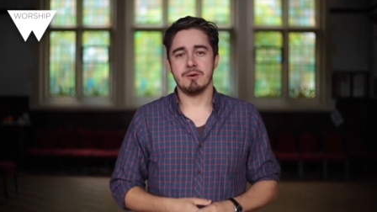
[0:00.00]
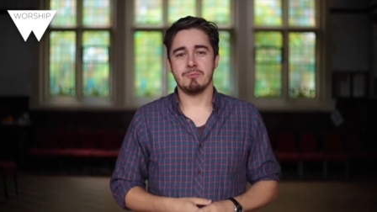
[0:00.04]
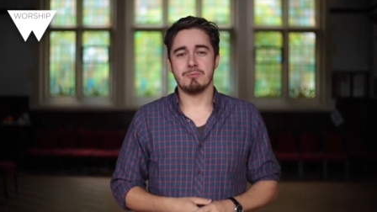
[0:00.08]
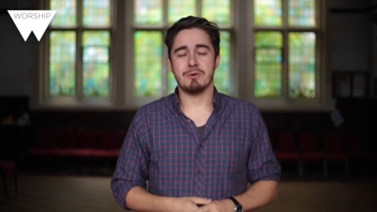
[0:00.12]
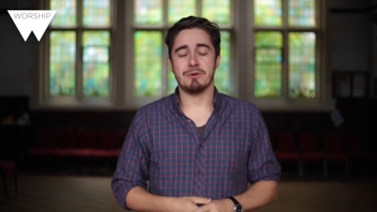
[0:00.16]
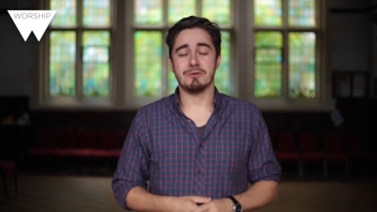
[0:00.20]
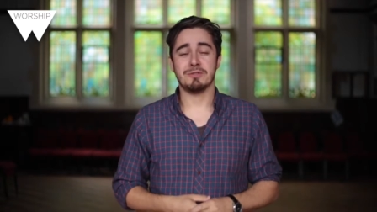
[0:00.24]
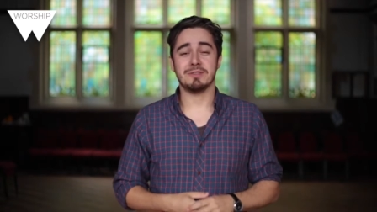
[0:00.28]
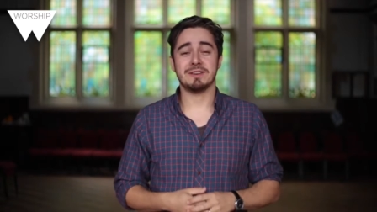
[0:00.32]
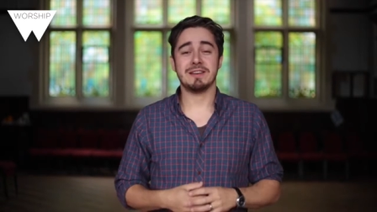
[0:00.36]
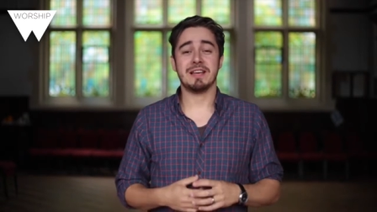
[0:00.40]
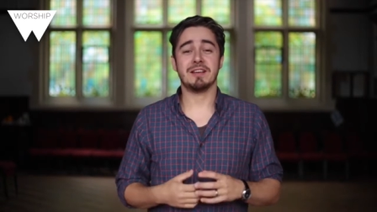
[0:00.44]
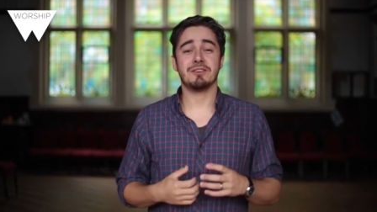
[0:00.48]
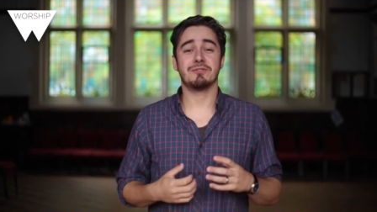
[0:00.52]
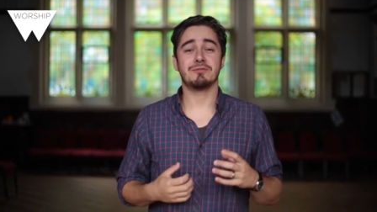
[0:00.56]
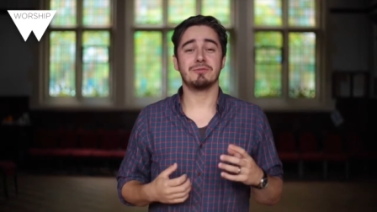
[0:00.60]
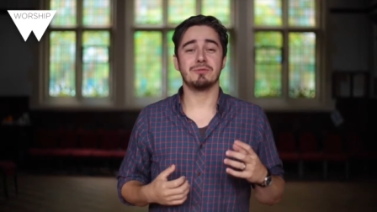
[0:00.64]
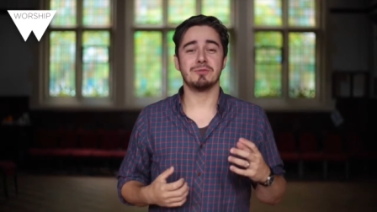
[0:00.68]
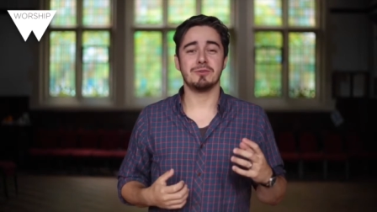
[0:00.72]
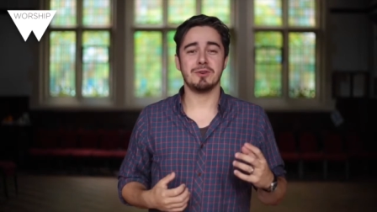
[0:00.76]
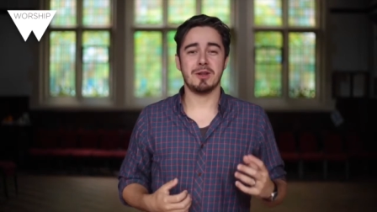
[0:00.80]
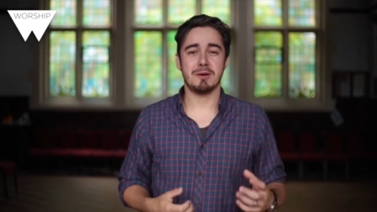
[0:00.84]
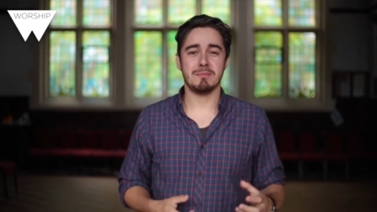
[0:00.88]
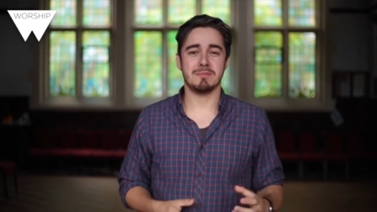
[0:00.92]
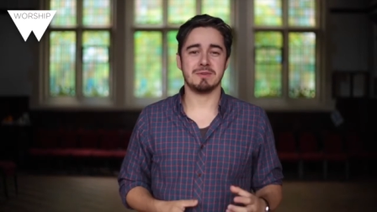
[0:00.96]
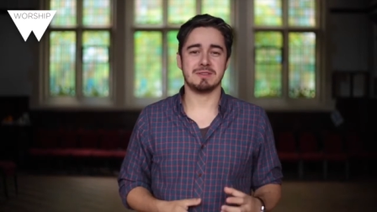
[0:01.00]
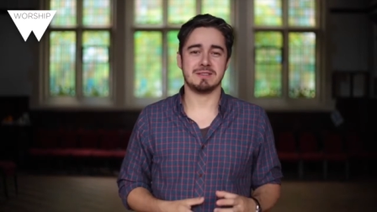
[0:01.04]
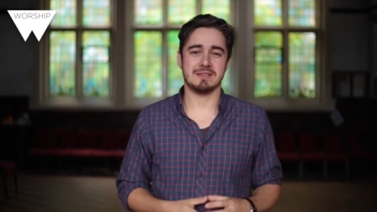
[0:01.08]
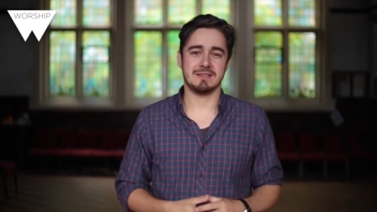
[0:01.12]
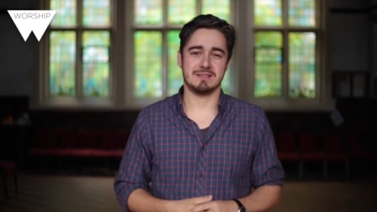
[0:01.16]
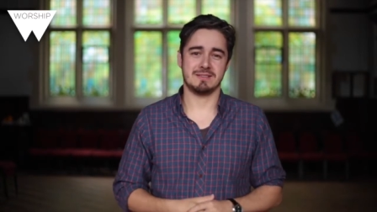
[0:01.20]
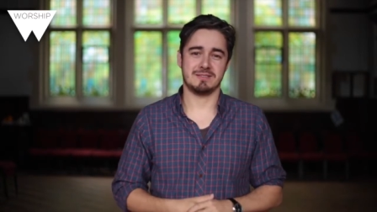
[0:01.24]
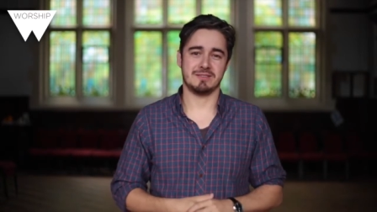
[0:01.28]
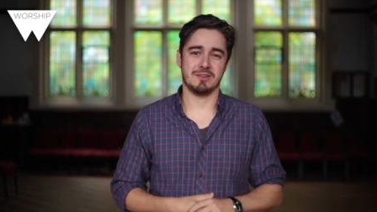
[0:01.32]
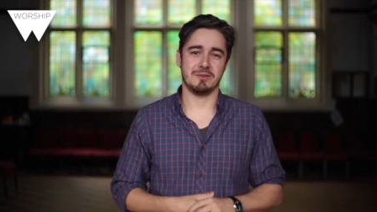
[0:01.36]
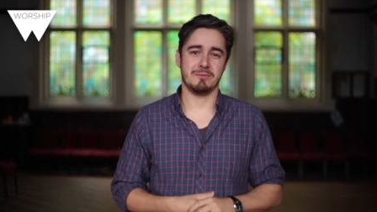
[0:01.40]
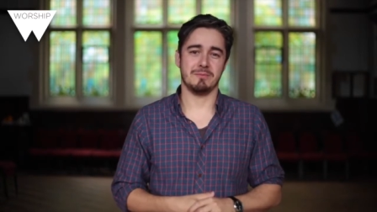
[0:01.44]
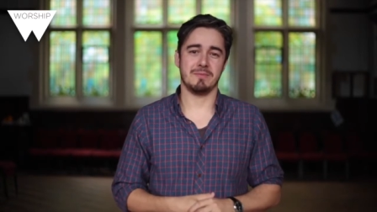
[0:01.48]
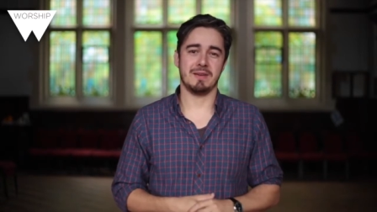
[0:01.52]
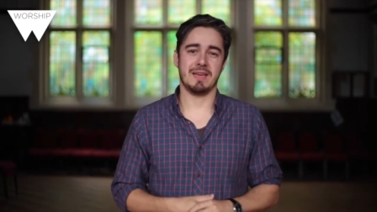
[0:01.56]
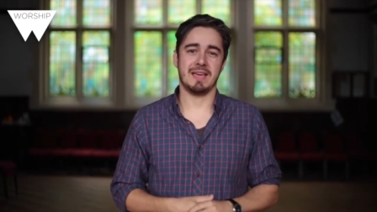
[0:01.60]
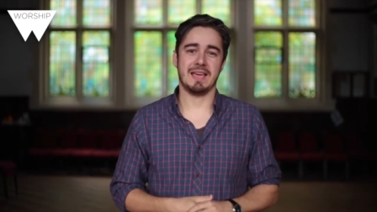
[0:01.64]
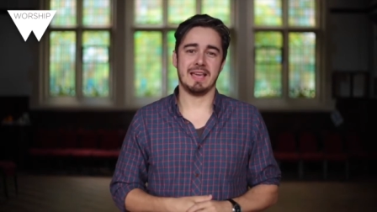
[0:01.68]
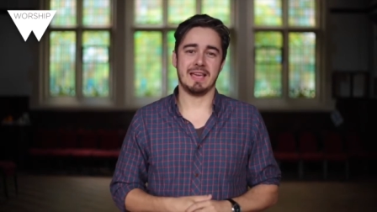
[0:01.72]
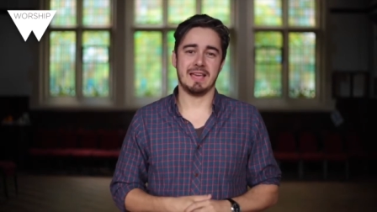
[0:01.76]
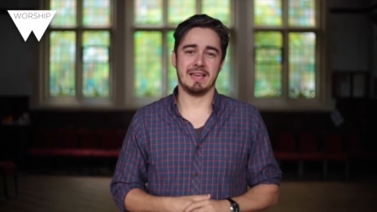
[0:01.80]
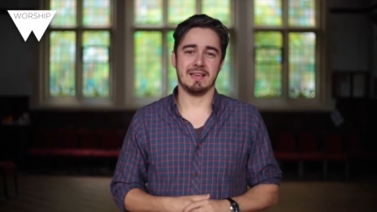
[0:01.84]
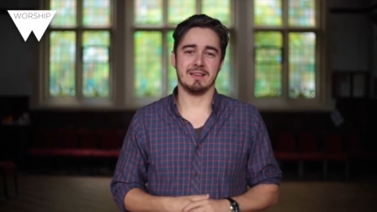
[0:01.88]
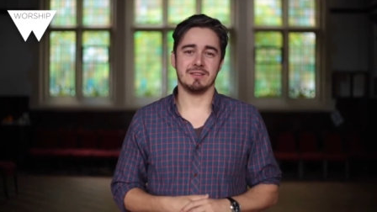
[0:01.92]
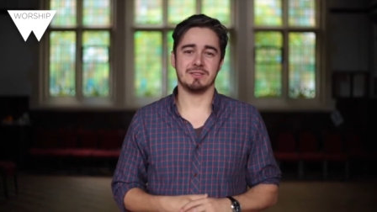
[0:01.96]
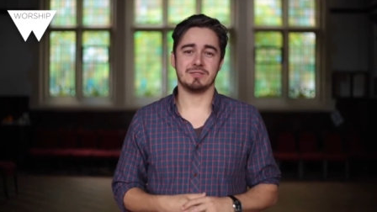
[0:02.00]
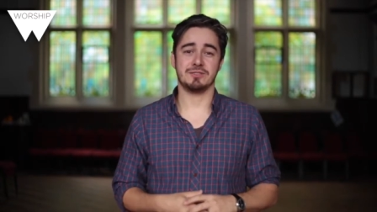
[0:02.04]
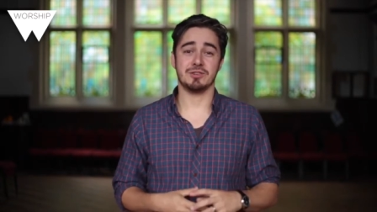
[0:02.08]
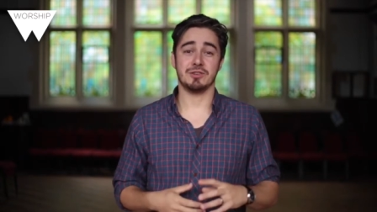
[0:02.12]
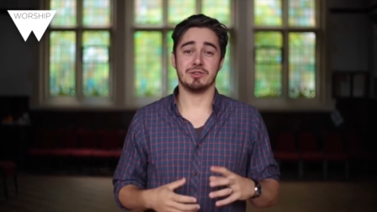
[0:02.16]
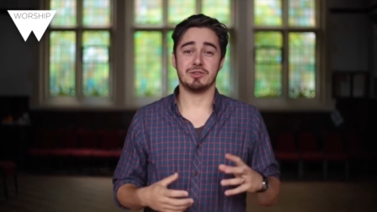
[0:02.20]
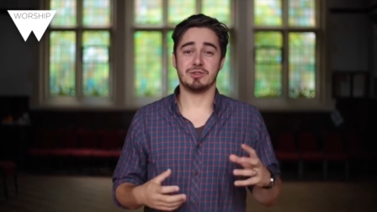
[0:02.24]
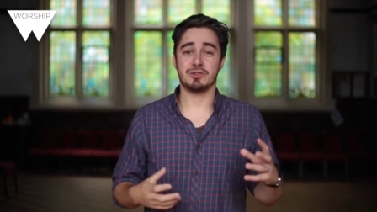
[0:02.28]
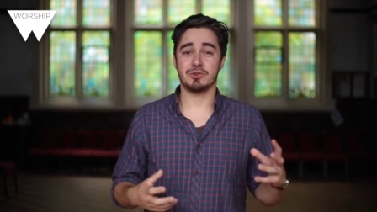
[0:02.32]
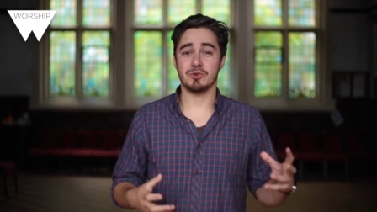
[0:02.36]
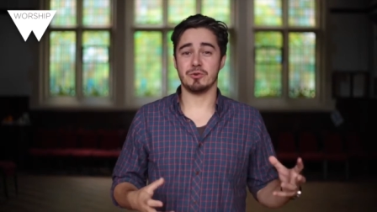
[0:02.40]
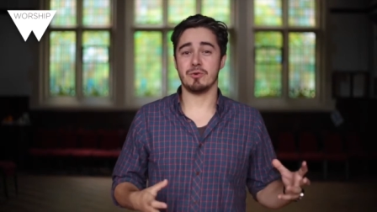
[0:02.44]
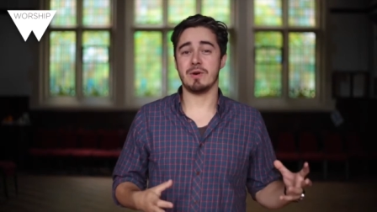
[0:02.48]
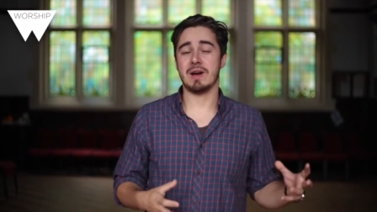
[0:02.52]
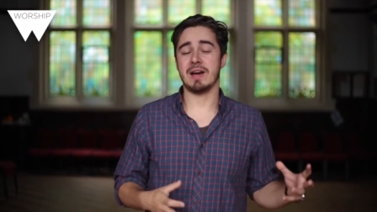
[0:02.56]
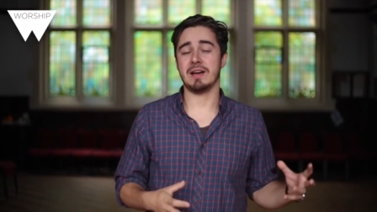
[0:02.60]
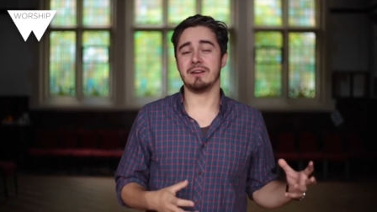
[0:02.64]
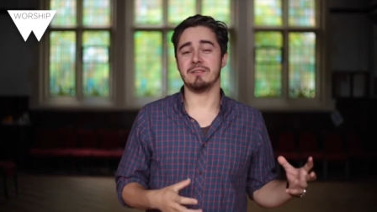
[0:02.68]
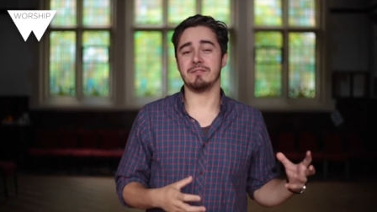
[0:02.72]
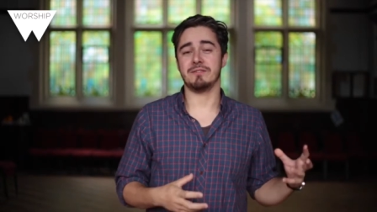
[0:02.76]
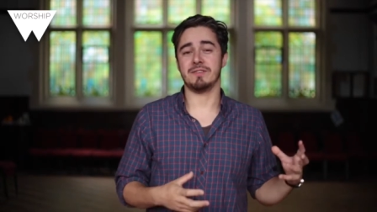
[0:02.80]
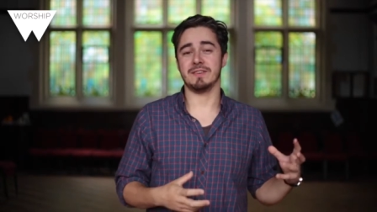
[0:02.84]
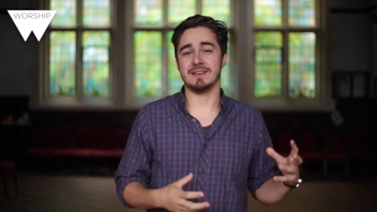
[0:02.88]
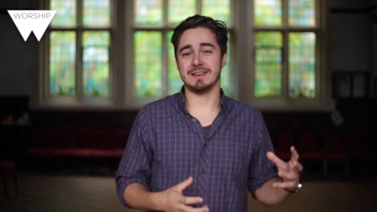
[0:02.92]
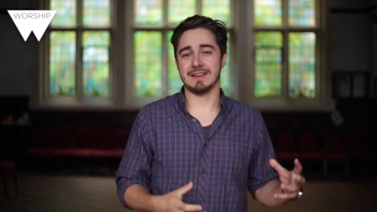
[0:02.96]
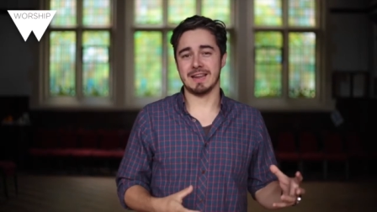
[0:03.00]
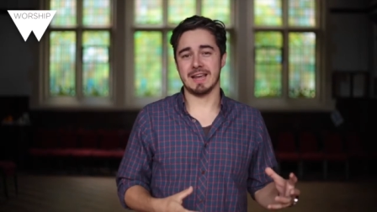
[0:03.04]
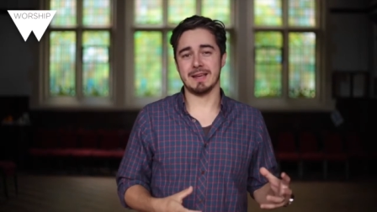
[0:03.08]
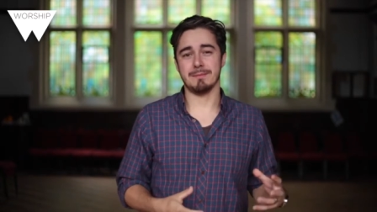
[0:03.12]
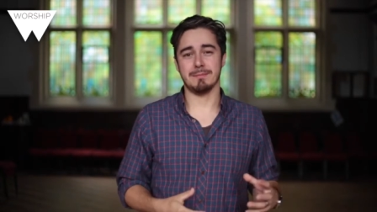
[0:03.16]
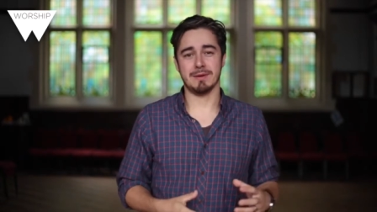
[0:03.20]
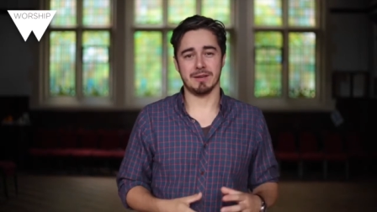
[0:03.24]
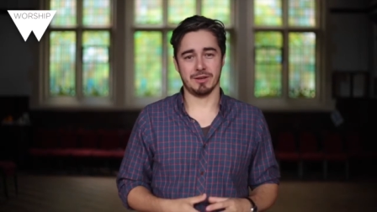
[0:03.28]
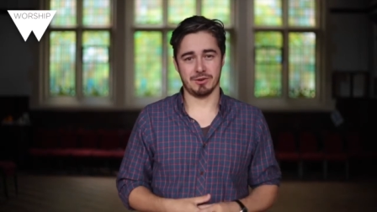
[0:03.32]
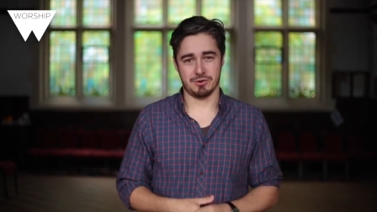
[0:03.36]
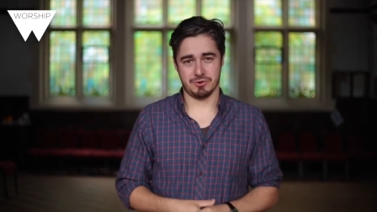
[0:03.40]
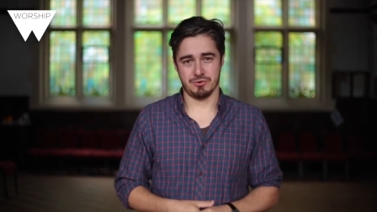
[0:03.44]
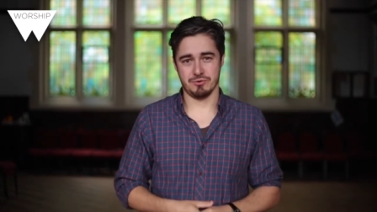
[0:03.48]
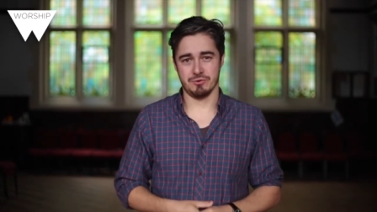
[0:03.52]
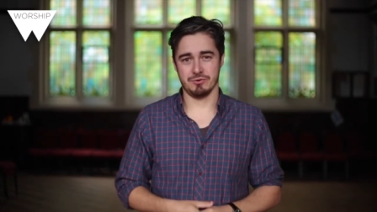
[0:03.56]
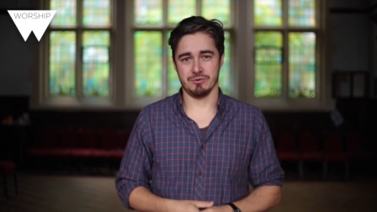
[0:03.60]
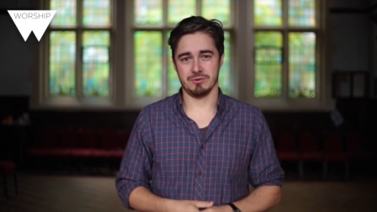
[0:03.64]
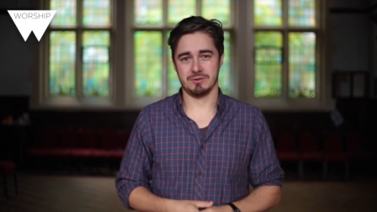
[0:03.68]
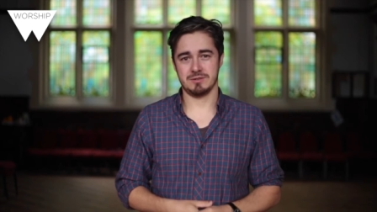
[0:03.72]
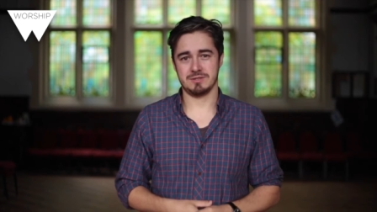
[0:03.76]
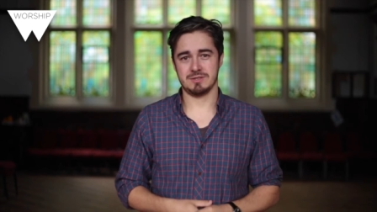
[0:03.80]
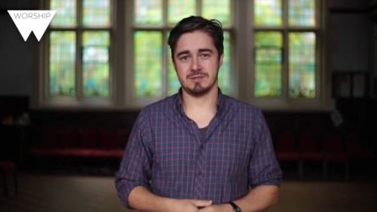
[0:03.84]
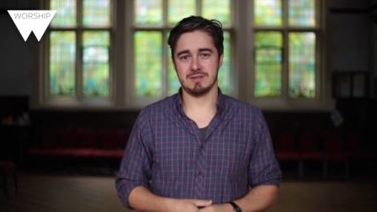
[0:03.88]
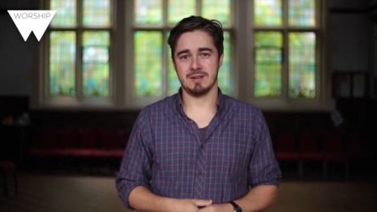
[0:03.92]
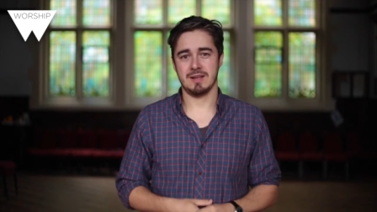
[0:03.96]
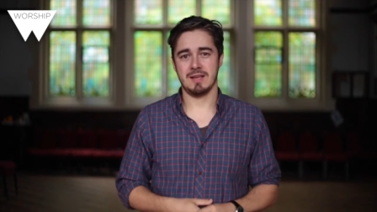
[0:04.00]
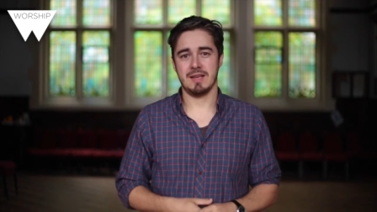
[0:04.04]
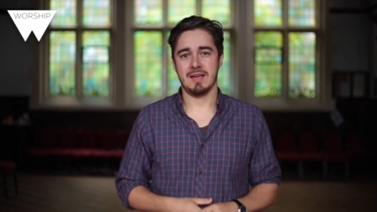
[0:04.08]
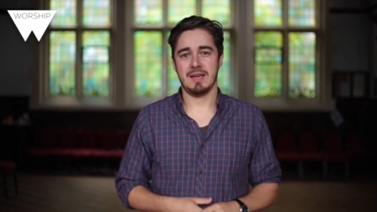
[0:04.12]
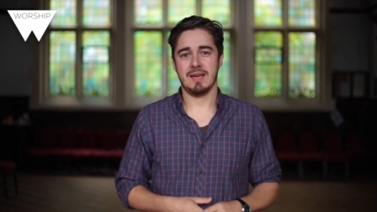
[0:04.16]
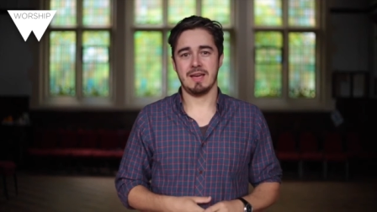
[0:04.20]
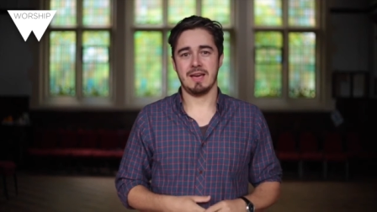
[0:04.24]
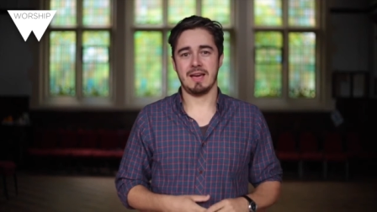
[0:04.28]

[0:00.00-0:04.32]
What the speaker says: Well, the Nashville Number system is shorthand for naming chords.